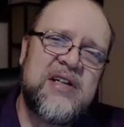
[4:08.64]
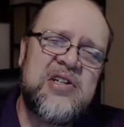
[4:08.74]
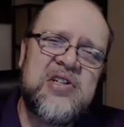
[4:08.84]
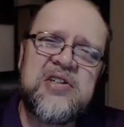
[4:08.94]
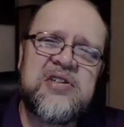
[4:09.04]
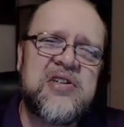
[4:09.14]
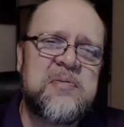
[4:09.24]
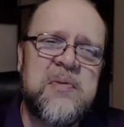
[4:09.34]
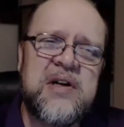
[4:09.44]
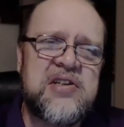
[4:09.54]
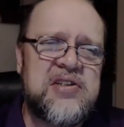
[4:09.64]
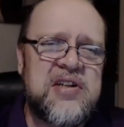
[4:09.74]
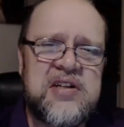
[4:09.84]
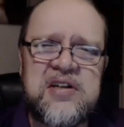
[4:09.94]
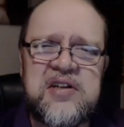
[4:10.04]
just as much as
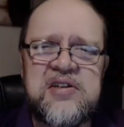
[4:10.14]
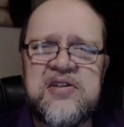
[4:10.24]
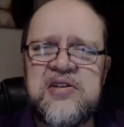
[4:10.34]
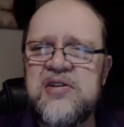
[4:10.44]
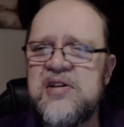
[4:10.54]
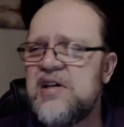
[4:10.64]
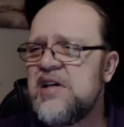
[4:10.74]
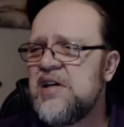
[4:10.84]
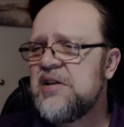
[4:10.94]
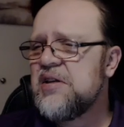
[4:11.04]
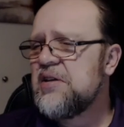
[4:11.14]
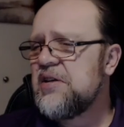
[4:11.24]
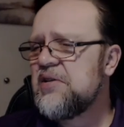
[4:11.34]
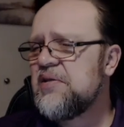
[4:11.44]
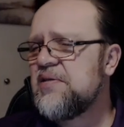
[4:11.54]
it does to the
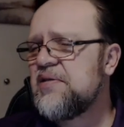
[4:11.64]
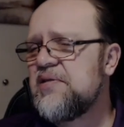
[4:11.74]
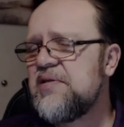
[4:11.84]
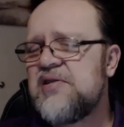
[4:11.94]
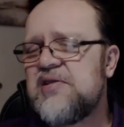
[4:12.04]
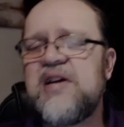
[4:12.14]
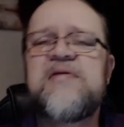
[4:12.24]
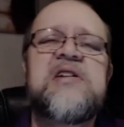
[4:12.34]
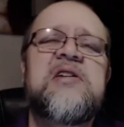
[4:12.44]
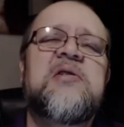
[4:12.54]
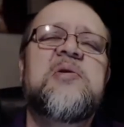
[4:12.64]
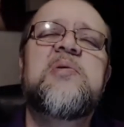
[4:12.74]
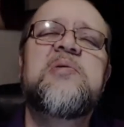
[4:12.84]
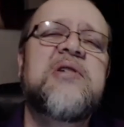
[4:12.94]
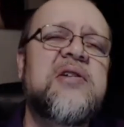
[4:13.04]
little seven year
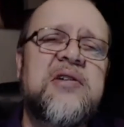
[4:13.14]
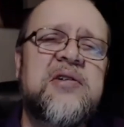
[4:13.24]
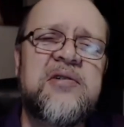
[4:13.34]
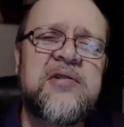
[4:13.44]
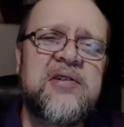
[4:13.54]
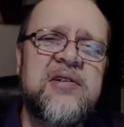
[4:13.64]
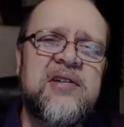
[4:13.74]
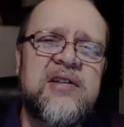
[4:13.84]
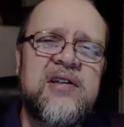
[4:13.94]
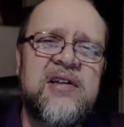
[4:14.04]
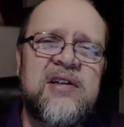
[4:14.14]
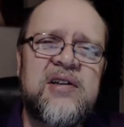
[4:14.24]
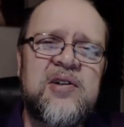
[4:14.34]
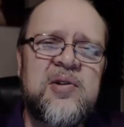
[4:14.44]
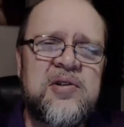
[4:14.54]
old girl
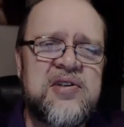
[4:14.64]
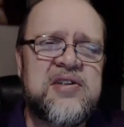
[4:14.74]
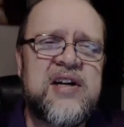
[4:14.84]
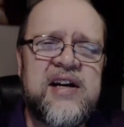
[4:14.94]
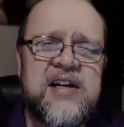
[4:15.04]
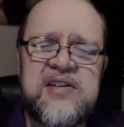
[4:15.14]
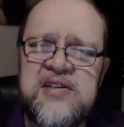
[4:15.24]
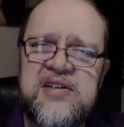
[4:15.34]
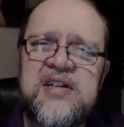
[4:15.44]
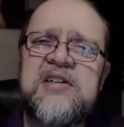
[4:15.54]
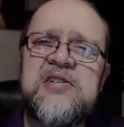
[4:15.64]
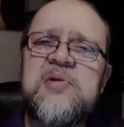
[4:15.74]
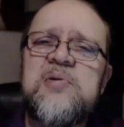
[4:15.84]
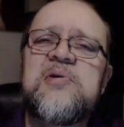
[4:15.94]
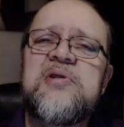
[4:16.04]
who decides in Sunday
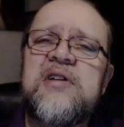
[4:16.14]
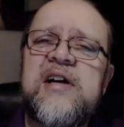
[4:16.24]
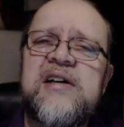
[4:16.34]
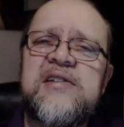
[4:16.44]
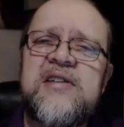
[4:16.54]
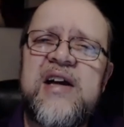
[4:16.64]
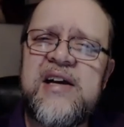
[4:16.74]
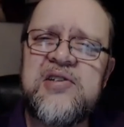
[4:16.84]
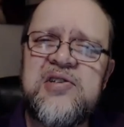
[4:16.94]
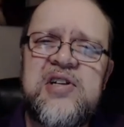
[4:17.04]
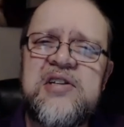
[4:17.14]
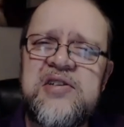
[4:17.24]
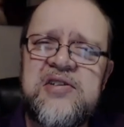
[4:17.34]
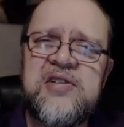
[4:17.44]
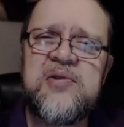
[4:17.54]
school class to ask
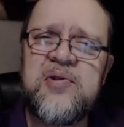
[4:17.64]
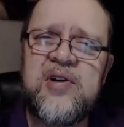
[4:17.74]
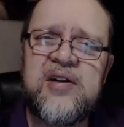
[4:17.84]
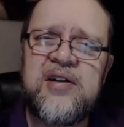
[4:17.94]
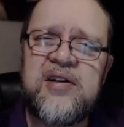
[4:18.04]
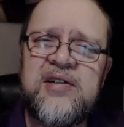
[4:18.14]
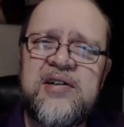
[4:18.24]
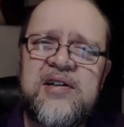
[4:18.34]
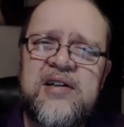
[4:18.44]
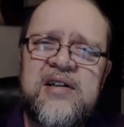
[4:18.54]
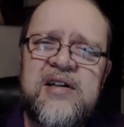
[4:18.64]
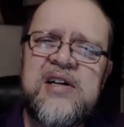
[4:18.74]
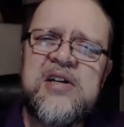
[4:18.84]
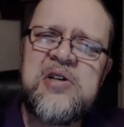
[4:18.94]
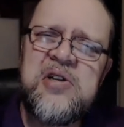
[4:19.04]
Jesus into her heart.
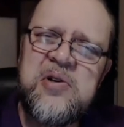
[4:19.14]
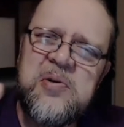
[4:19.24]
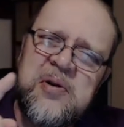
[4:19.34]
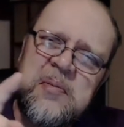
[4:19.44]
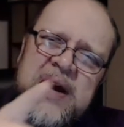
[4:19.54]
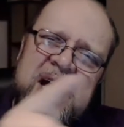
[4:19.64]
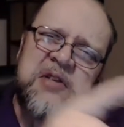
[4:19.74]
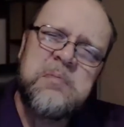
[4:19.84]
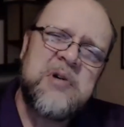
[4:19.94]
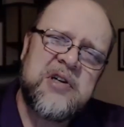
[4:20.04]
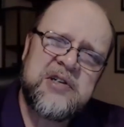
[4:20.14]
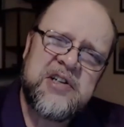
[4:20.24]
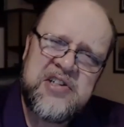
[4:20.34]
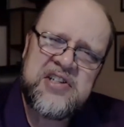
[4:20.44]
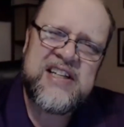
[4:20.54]
You, the mass murderer
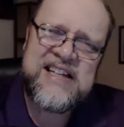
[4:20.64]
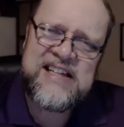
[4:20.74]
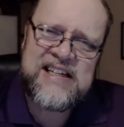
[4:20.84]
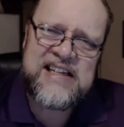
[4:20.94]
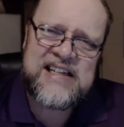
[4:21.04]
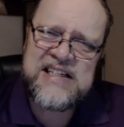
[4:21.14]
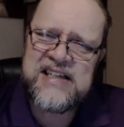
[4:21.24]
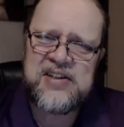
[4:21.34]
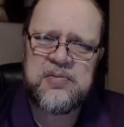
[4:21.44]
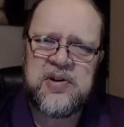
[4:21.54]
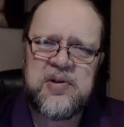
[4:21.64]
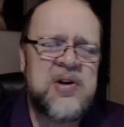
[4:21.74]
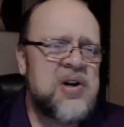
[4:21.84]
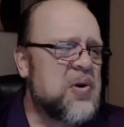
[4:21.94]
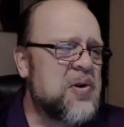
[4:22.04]
sitting on death row,
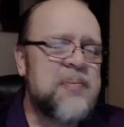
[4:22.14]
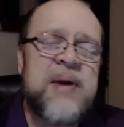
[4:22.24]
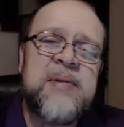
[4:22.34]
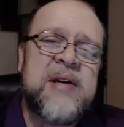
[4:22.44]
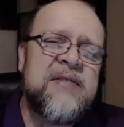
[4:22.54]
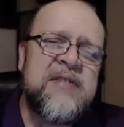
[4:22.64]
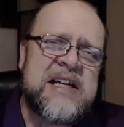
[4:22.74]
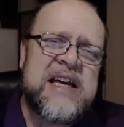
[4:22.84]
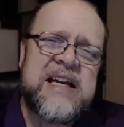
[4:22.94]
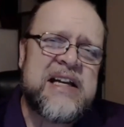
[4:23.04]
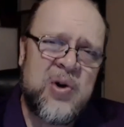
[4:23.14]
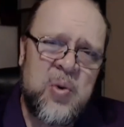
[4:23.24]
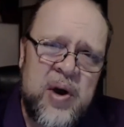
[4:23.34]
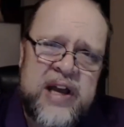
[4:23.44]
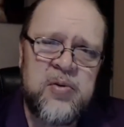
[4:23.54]
or maybe even getting
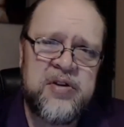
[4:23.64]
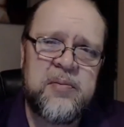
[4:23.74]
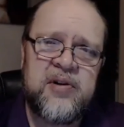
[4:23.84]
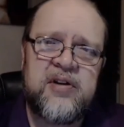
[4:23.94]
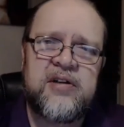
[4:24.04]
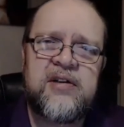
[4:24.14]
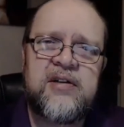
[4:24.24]
away with murder,